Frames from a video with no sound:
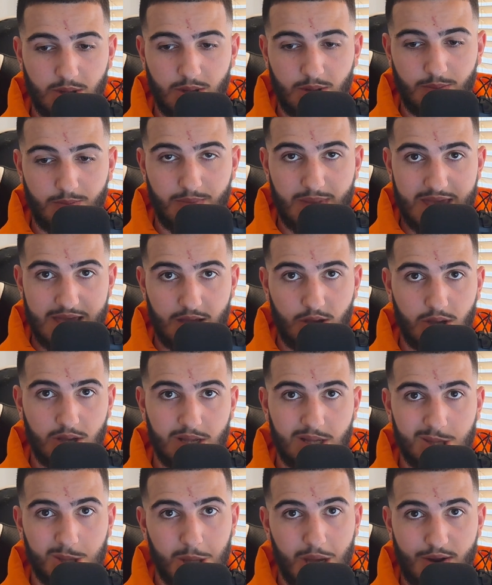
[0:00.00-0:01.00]
Make
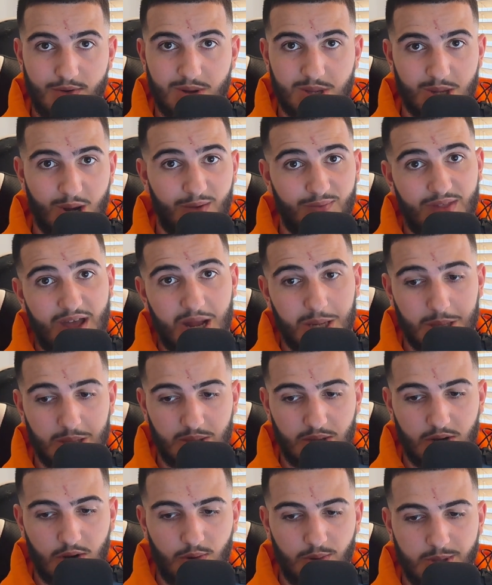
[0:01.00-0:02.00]
is generous enough to actually
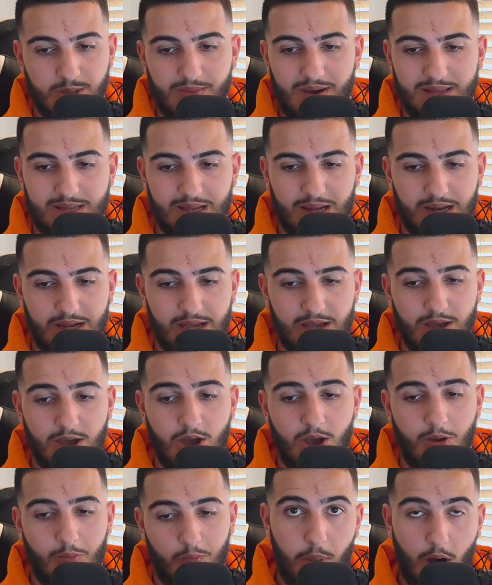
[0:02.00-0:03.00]
do it automatically.
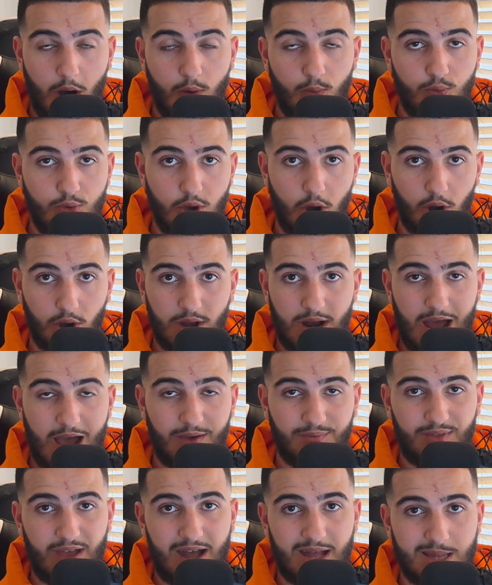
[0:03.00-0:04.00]
But we are going to
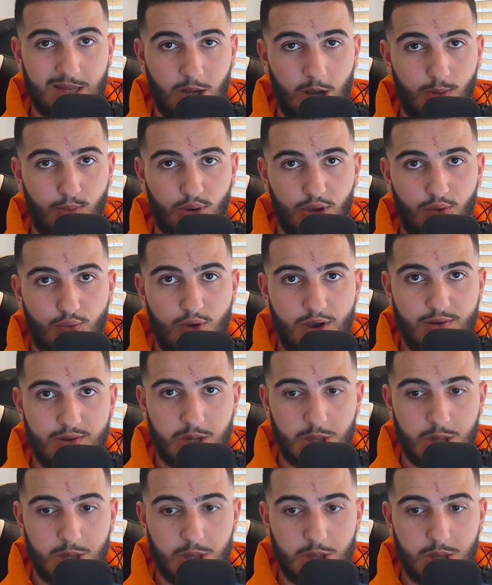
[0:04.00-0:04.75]
have to add a couple query